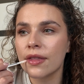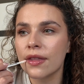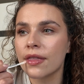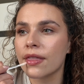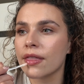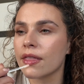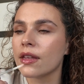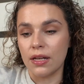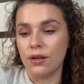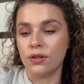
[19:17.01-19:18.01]
which also gives
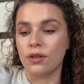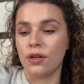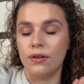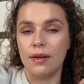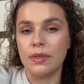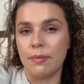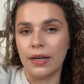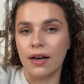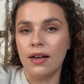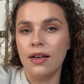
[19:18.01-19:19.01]
the illusion that your lips are
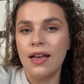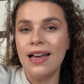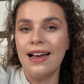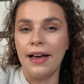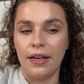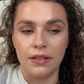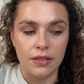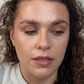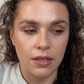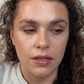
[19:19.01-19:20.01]
bigger,
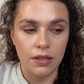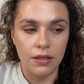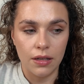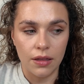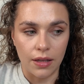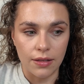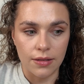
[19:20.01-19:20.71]
and that's